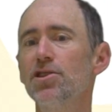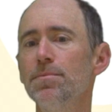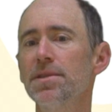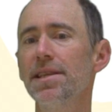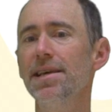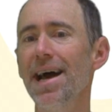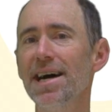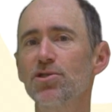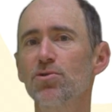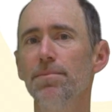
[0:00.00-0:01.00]
terms of the
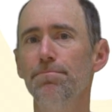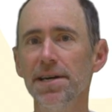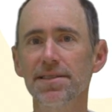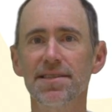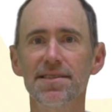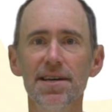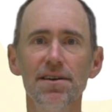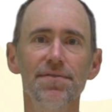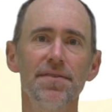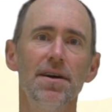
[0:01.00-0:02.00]
asteroid belt
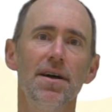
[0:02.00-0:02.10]
itself,